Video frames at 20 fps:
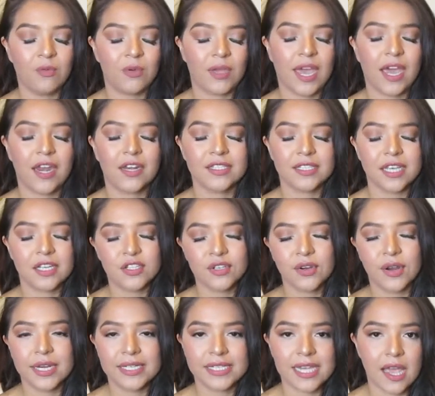We had such a
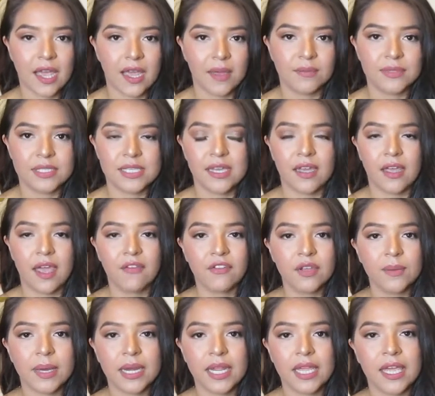great time seeing
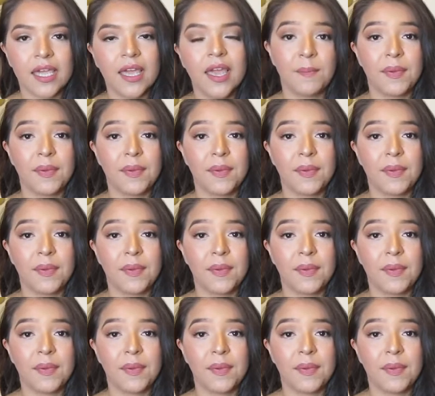everybody,